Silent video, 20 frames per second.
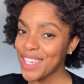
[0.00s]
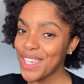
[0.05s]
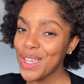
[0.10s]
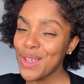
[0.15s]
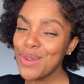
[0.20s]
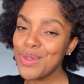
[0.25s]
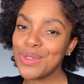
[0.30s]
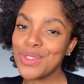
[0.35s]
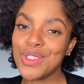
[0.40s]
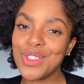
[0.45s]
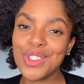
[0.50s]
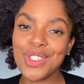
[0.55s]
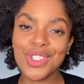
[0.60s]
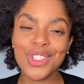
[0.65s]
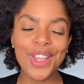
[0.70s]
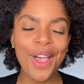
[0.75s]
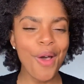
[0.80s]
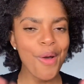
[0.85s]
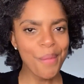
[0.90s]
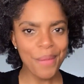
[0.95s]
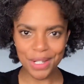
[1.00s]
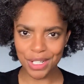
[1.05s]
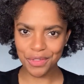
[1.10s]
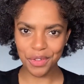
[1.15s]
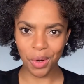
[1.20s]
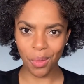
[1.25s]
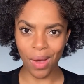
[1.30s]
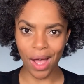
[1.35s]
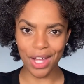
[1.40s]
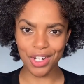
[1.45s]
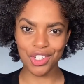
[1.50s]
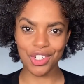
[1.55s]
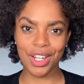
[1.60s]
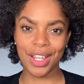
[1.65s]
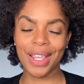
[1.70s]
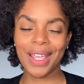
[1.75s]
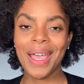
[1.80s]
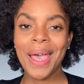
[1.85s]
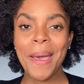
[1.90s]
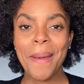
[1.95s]
you so much for
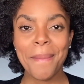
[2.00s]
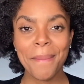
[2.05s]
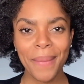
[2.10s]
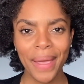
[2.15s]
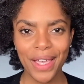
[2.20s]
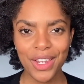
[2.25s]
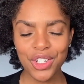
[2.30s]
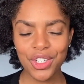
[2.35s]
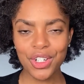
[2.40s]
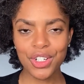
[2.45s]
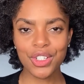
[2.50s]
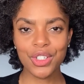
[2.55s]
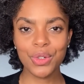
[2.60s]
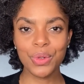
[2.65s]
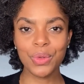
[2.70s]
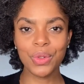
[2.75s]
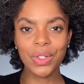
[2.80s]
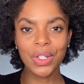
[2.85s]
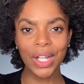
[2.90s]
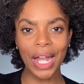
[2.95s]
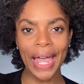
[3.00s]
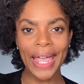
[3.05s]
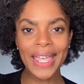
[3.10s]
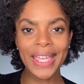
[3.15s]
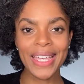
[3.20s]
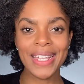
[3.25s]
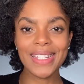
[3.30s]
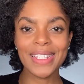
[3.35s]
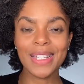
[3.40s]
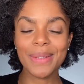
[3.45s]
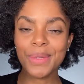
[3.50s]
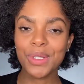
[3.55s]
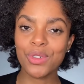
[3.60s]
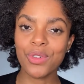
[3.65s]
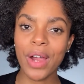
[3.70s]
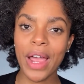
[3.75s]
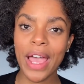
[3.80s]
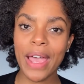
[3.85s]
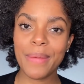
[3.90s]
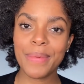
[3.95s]
watching. Make sure to like and
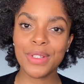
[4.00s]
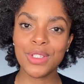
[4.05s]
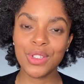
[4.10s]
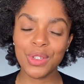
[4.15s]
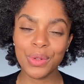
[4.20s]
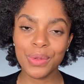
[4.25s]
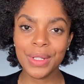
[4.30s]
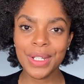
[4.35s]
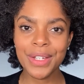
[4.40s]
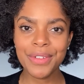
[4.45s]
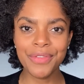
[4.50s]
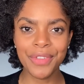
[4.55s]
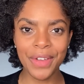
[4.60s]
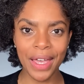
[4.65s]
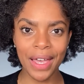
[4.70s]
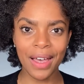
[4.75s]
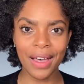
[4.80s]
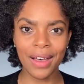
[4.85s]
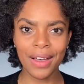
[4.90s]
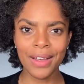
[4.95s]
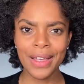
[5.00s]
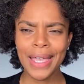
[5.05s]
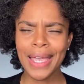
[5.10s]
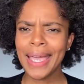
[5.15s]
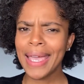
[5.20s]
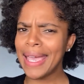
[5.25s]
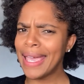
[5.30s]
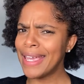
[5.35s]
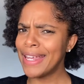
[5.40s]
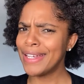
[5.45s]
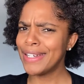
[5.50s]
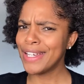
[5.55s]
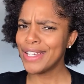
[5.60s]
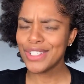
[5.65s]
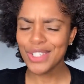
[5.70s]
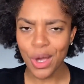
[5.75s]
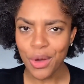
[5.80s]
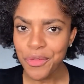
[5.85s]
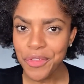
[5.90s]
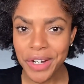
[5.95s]
subscribe to Lavelle. And
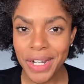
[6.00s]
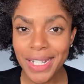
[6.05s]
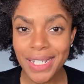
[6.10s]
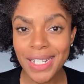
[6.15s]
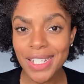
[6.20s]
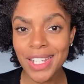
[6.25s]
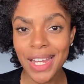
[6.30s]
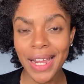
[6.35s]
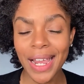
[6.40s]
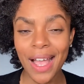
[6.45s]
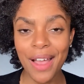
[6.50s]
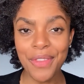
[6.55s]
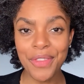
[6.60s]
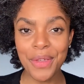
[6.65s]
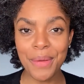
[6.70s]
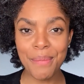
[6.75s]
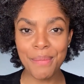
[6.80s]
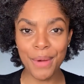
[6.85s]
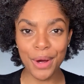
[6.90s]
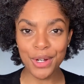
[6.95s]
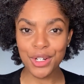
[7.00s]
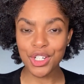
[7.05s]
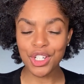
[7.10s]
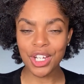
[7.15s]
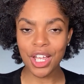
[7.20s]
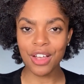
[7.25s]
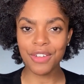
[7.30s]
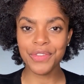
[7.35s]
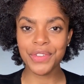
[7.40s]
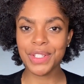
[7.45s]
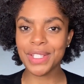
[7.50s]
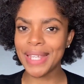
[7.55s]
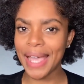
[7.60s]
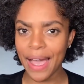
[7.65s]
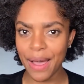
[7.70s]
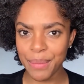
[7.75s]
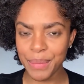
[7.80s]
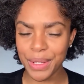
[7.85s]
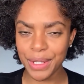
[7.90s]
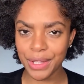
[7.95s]
don't forget to check out the merch shelf
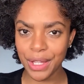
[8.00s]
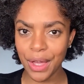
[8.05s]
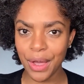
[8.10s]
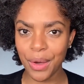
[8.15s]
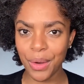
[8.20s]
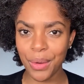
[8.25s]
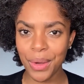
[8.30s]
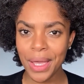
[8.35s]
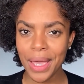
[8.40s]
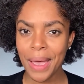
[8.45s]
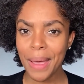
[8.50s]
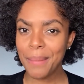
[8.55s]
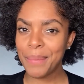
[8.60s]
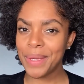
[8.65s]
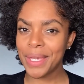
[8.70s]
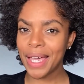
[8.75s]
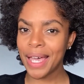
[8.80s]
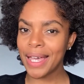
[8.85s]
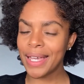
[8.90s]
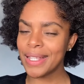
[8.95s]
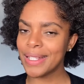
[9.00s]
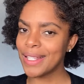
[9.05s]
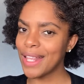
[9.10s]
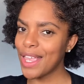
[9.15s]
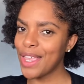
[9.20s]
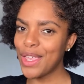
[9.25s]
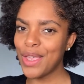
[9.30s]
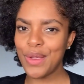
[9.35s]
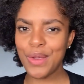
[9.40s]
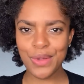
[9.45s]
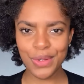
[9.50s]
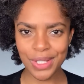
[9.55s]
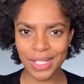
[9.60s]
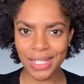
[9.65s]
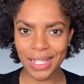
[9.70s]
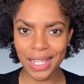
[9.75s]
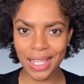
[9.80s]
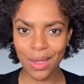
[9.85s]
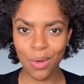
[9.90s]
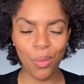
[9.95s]
down below because you
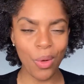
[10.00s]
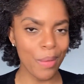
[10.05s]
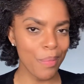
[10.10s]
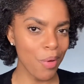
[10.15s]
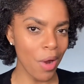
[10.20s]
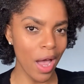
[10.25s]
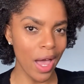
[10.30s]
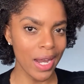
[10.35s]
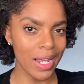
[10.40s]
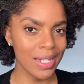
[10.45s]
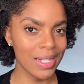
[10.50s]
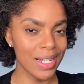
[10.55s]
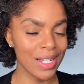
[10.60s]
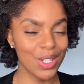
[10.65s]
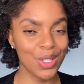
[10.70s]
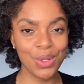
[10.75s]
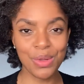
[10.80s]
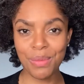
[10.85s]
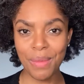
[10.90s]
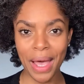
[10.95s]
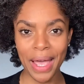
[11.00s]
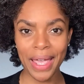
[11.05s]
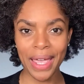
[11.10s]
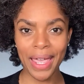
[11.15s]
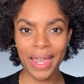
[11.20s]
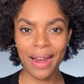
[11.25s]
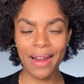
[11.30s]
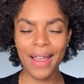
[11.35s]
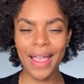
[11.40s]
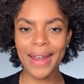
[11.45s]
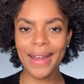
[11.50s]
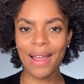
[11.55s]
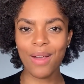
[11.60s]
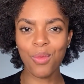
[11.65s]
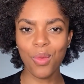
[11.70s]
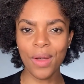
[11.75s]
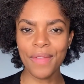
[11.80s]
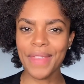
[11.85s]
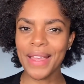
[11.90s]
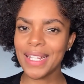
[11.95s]
see what products did to my hair and I
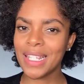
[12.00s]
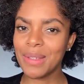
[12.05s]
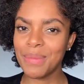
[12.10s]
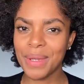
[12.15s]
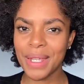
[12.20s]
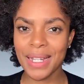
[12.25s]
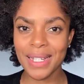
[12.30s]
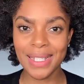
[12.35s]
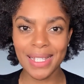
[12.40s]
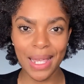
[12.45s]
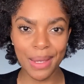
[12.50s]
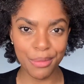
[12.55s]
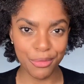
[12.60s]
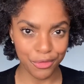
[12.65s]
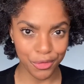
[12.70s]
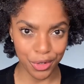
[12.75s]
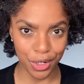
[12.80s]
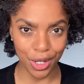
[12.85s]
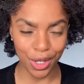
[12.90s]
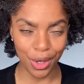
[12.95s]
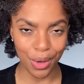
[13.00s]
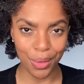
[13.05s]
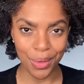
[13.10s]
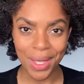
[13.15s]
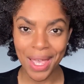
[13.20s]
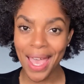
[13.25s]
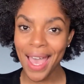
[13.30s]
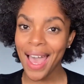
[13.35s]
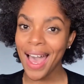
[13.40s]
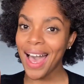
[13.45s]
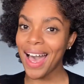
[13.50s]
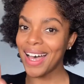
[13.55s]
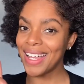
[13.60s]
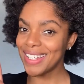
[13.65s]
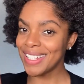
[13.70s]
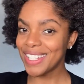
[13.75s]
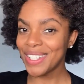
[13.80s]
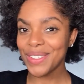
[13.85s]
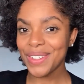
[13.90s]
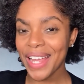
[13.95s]
want that to be the same for you.
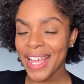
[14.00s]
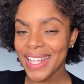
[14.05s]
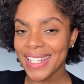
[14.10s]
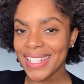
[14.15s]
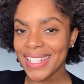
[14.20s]
Until next